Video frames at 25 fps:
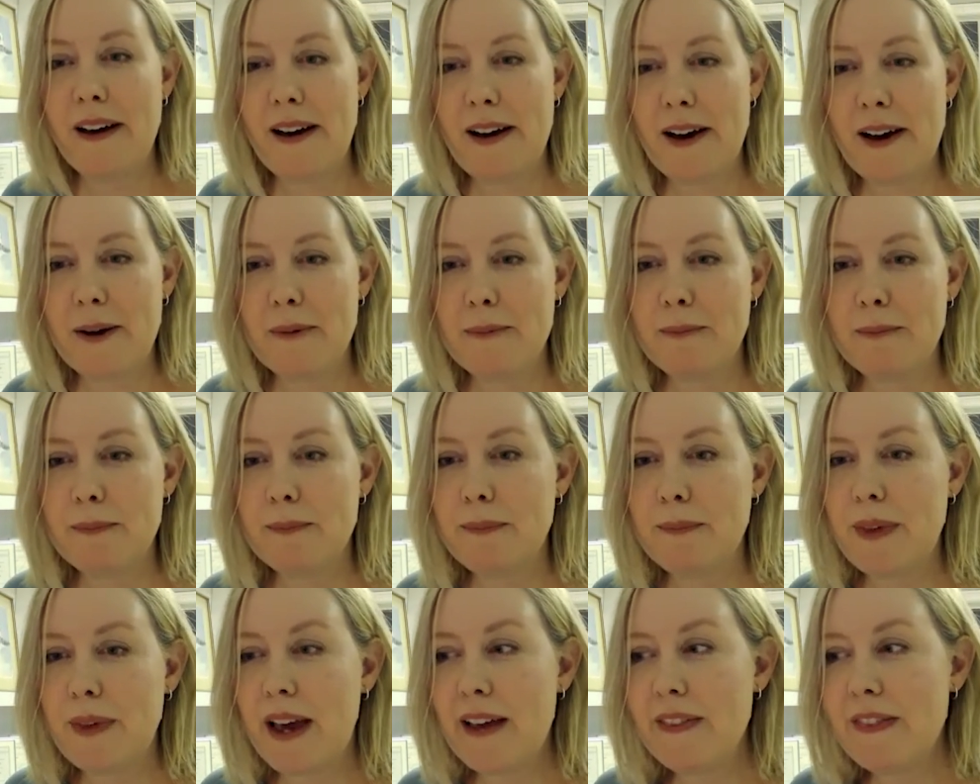
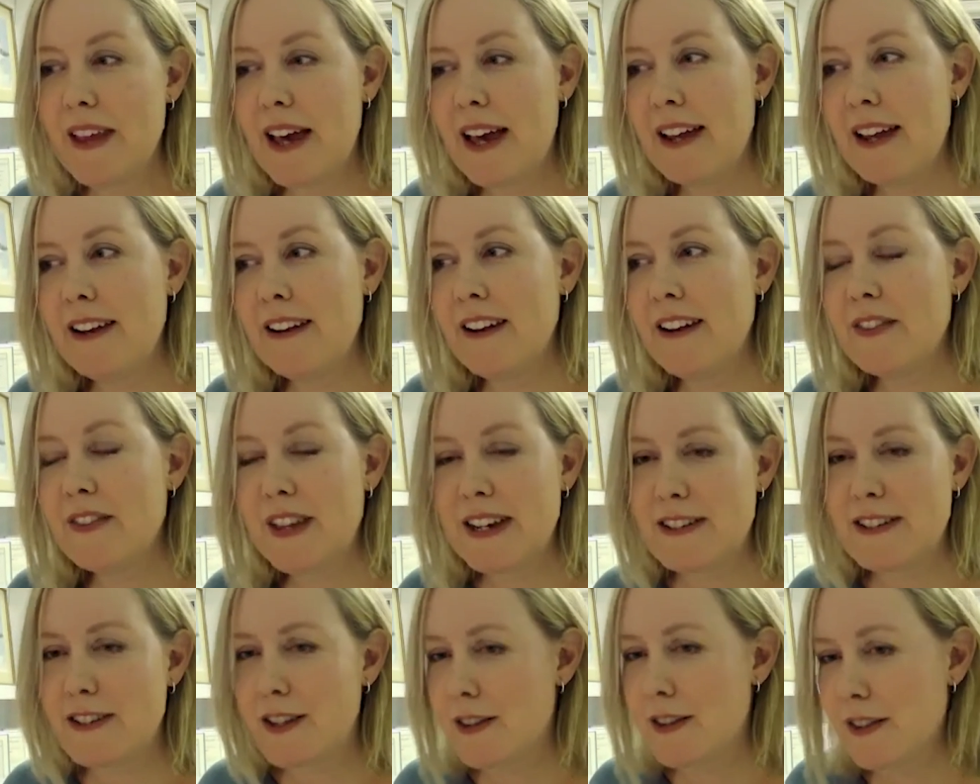Um, and then
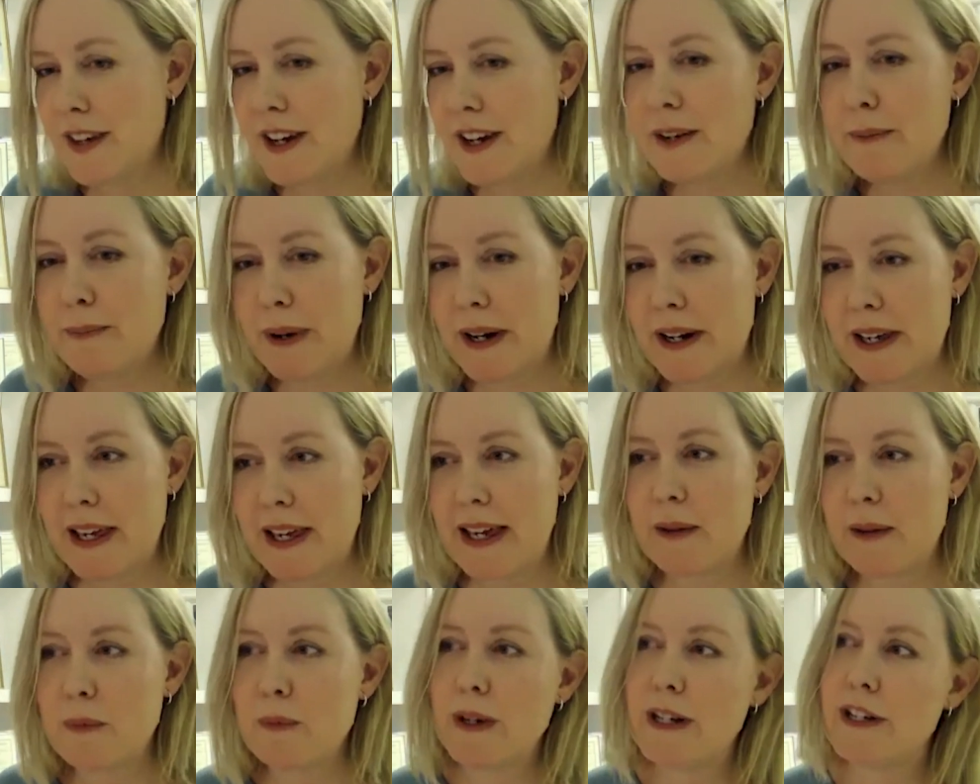there's a third
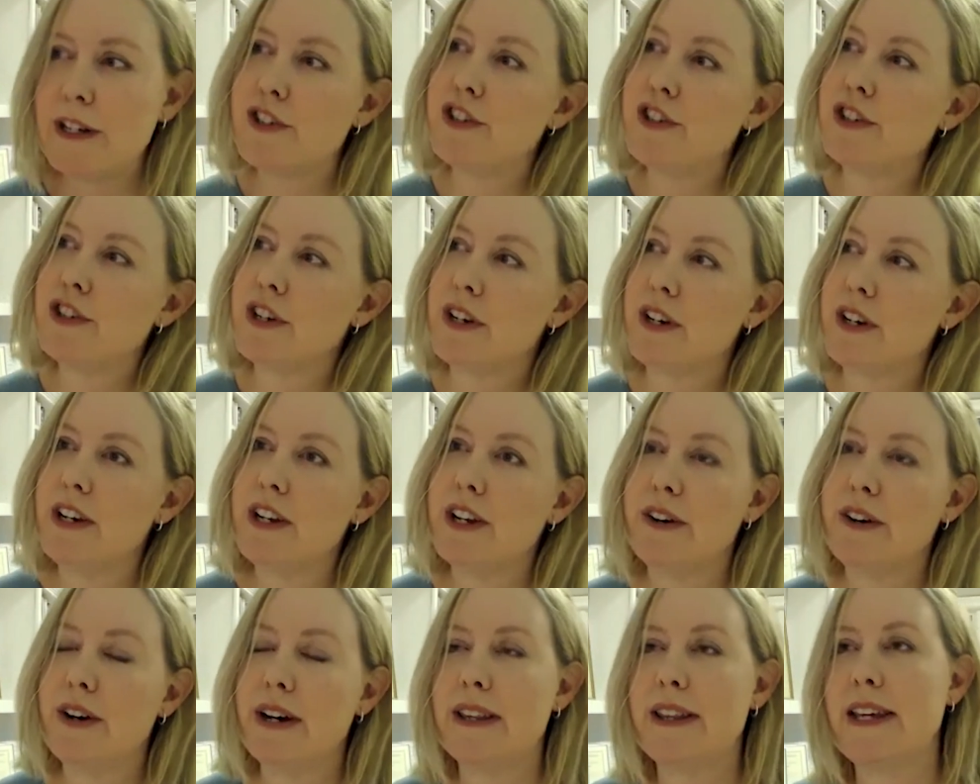bucket, which,
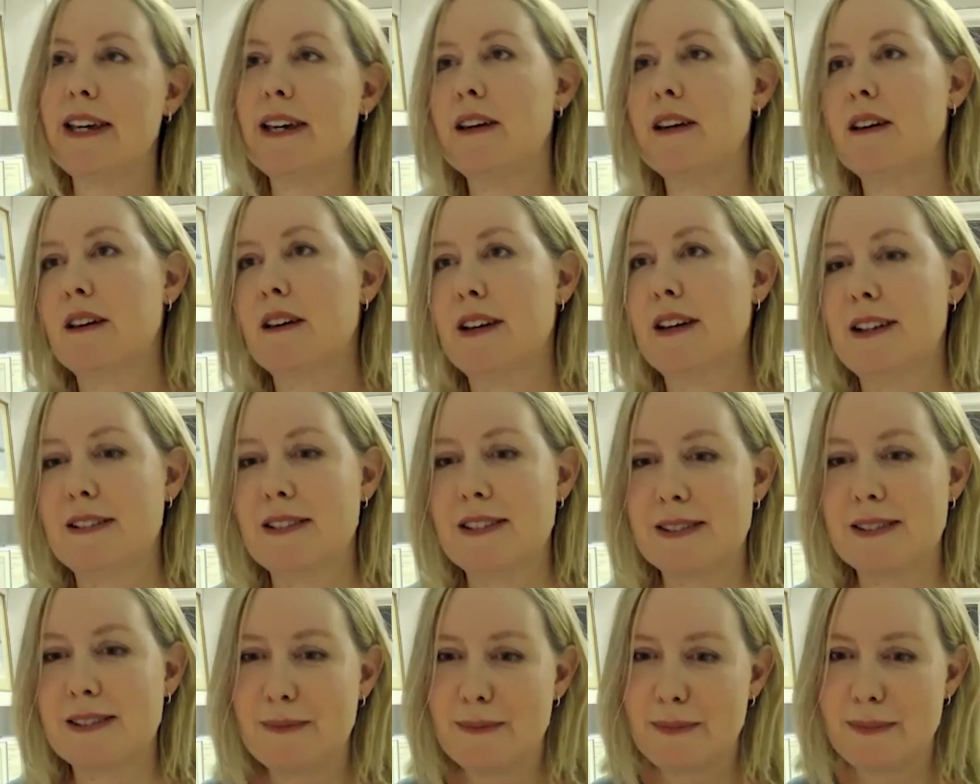you know, I think is
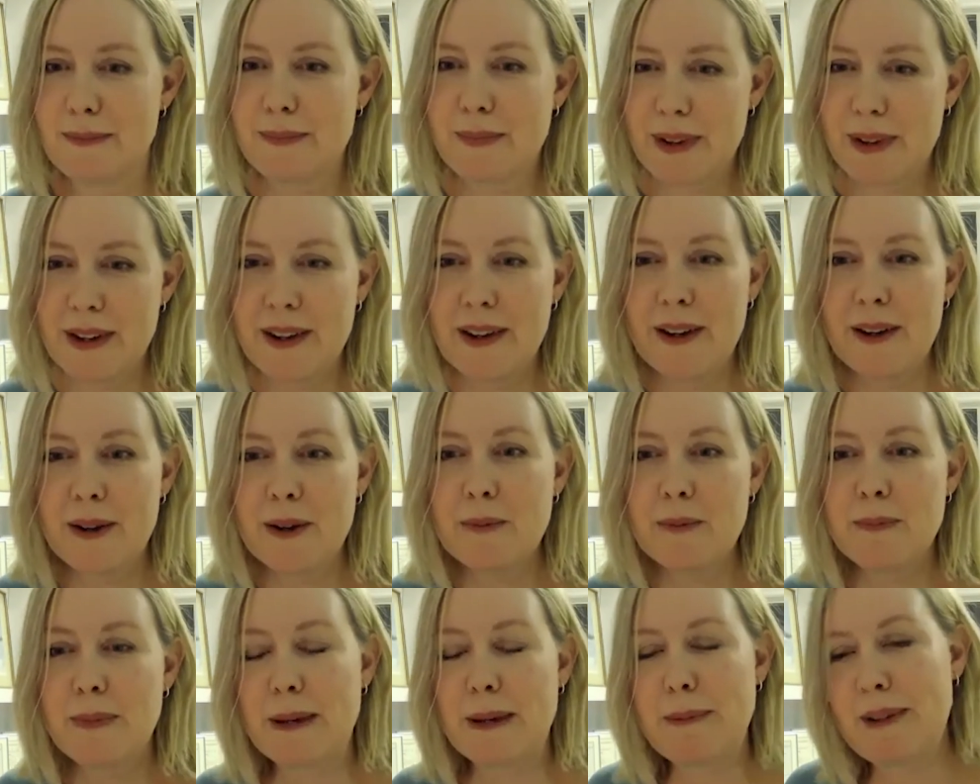
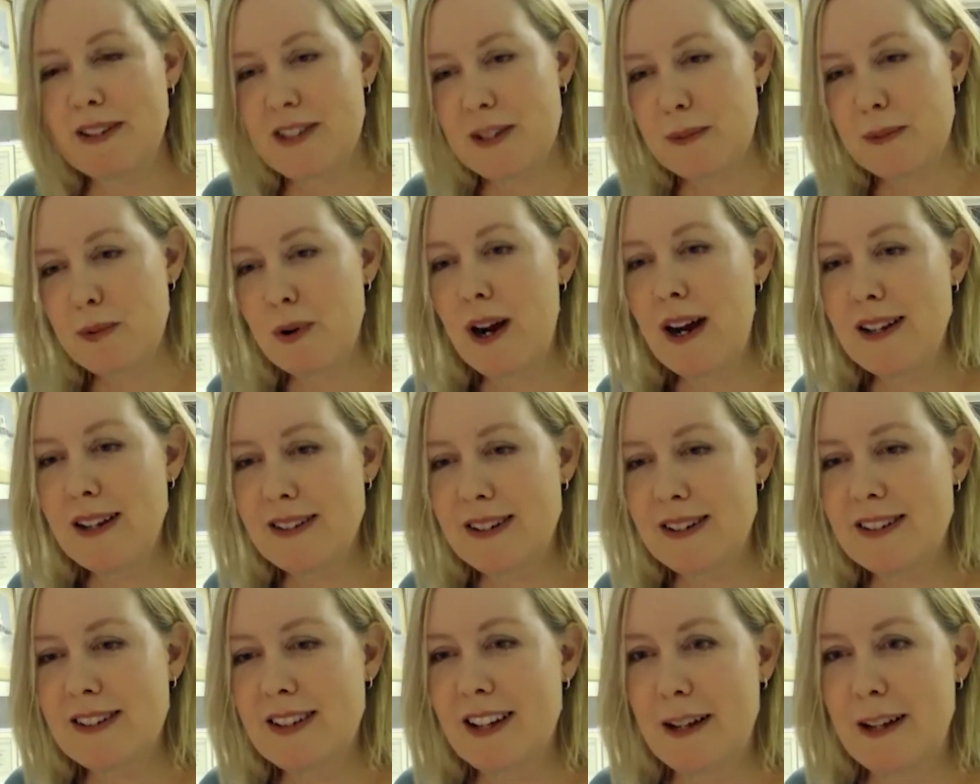maybe
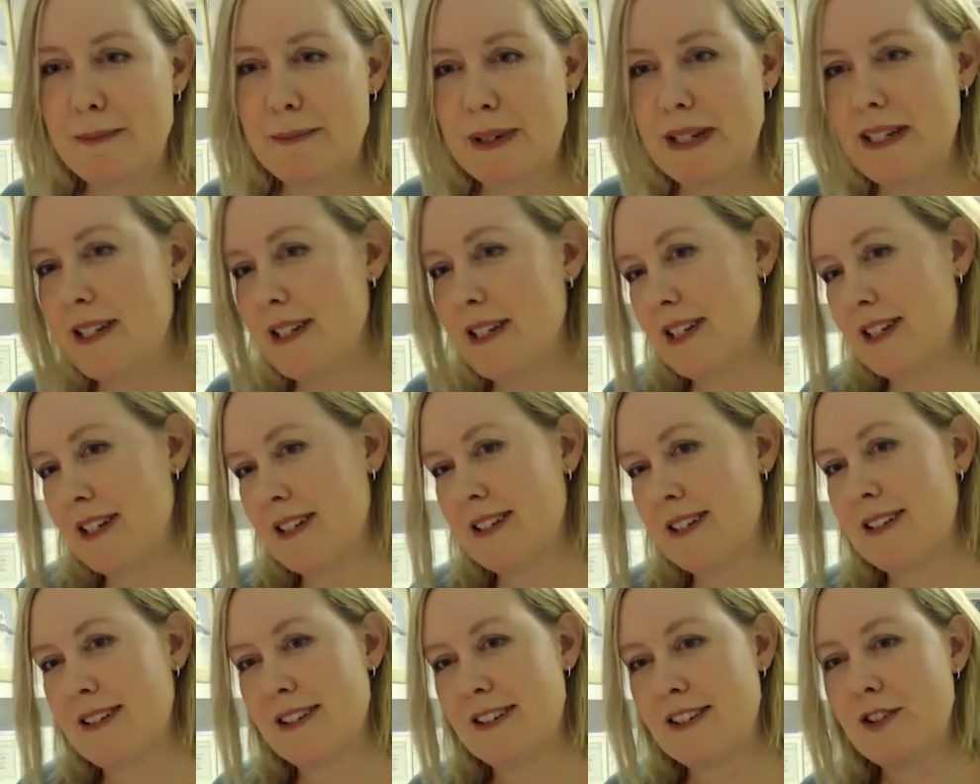surprising to lump into
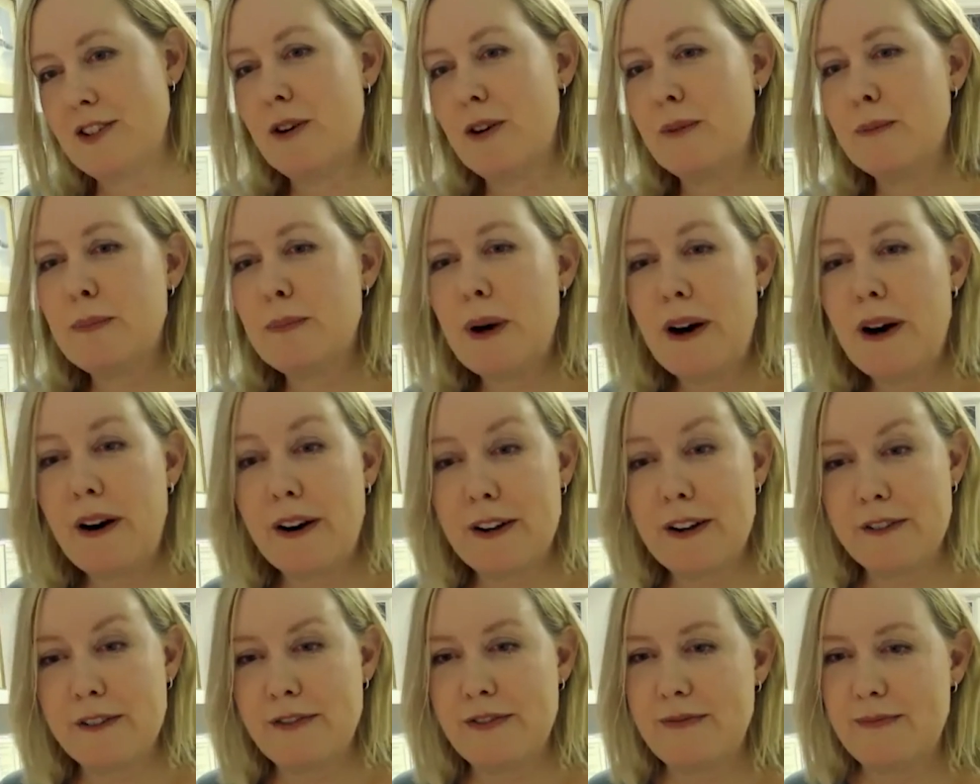this because it's not
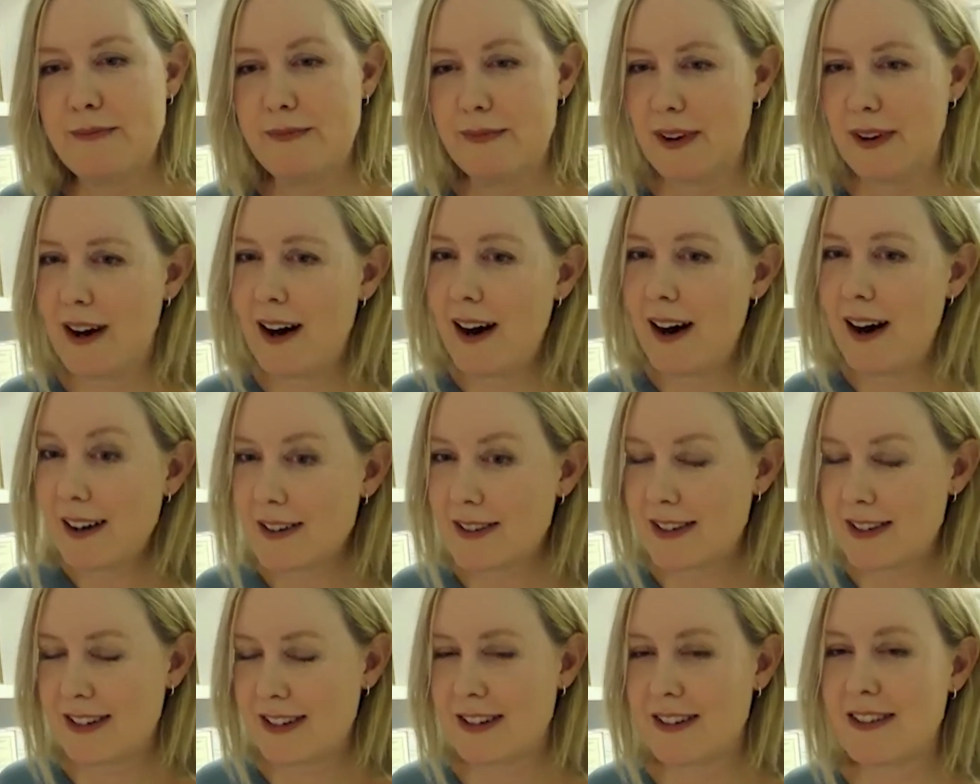part of
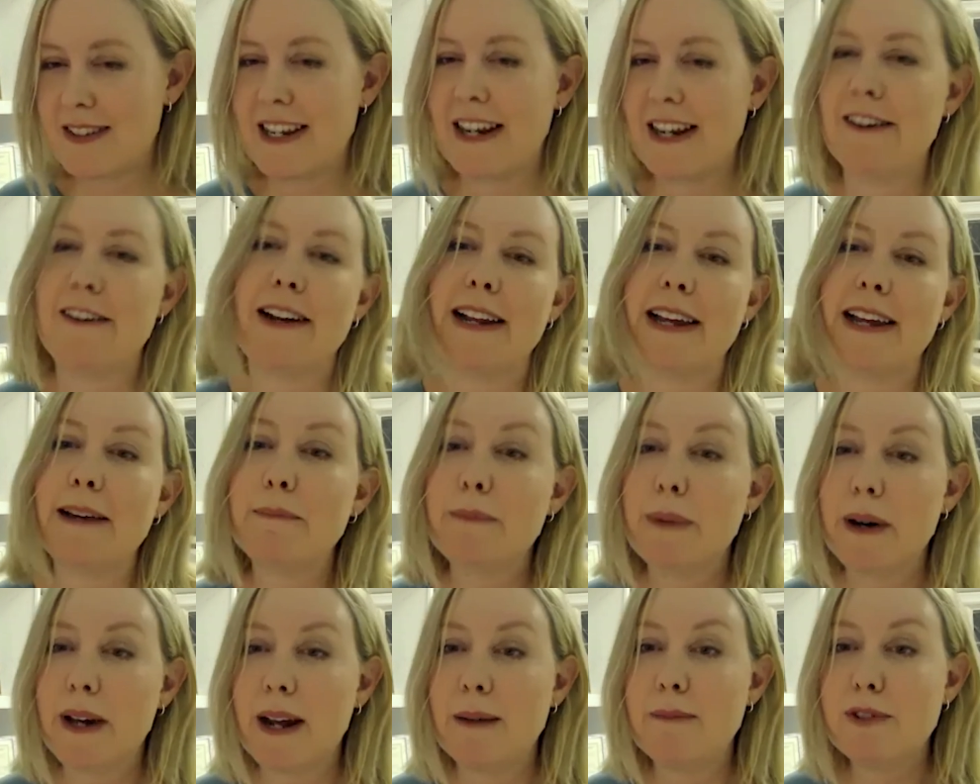us
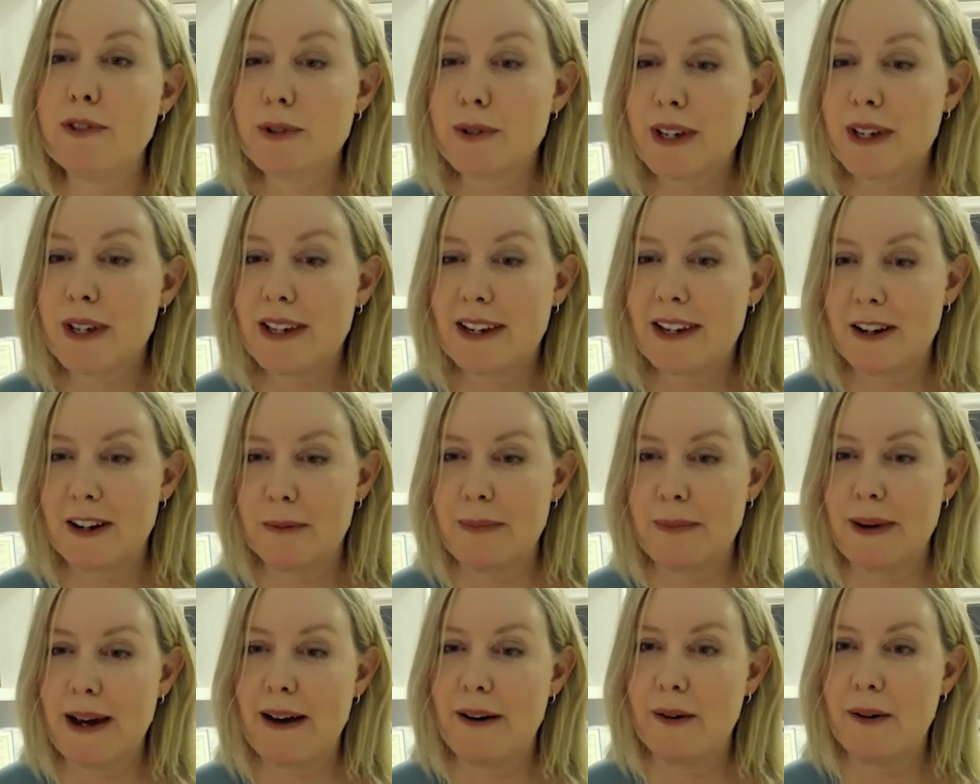necessarily, but I'm talking here
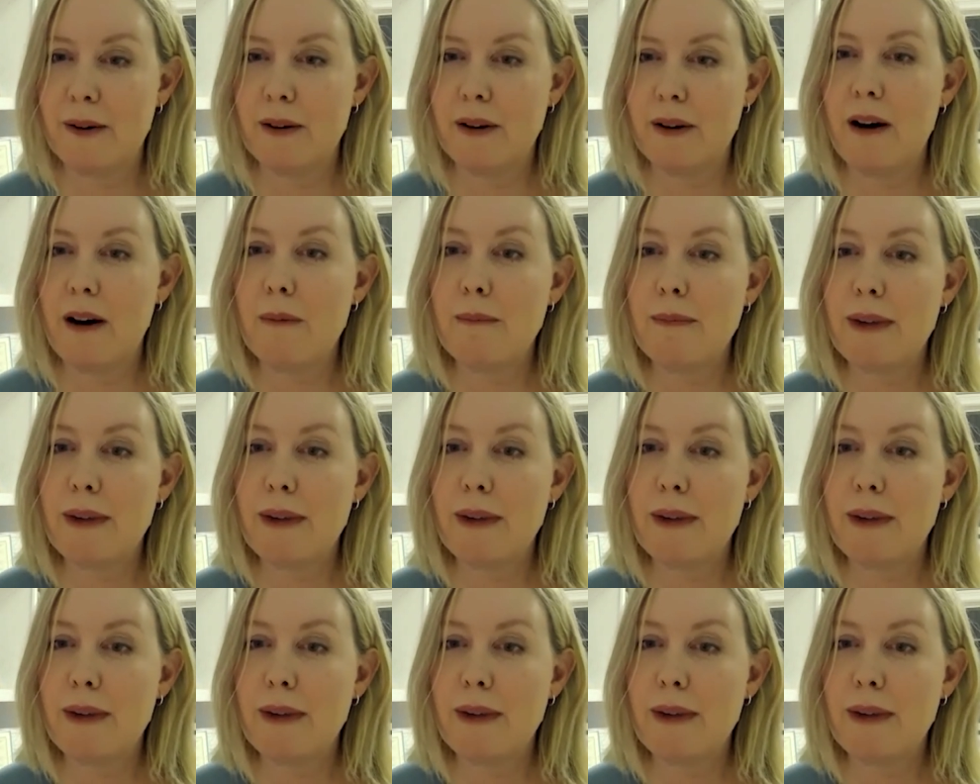about our